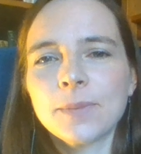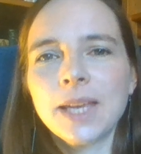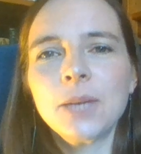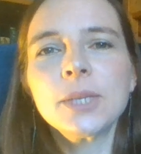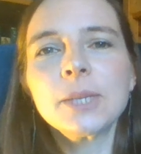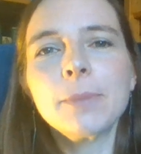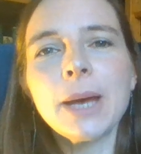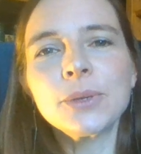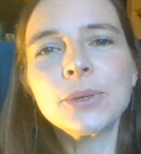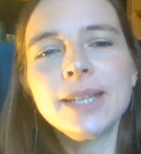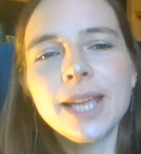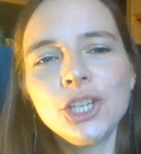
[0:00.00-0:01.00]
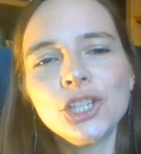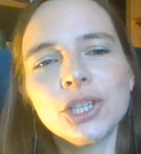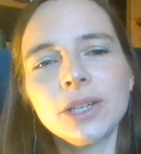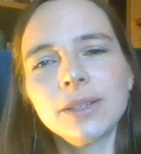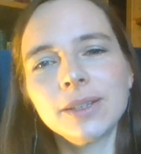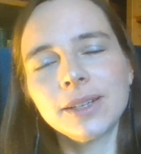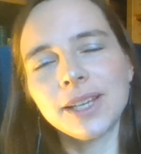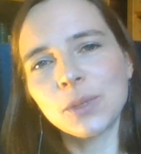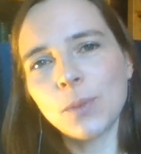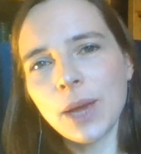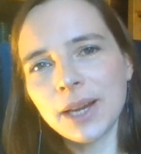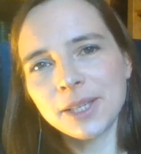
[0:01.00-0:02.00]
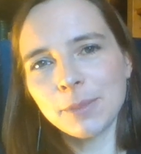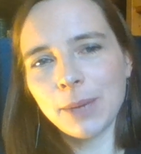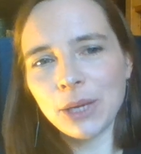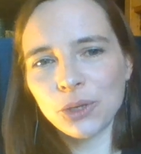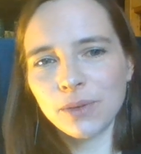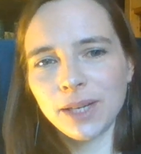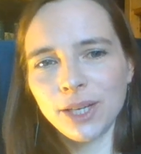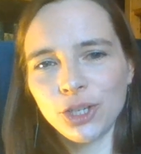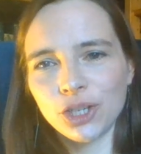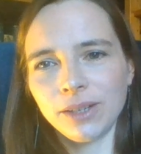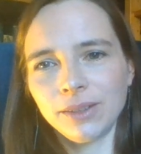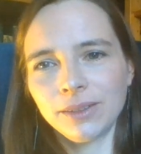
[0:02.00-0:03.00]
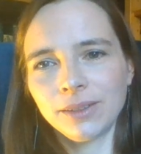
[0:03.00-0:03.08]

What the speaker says: It was about nation as well as about religion.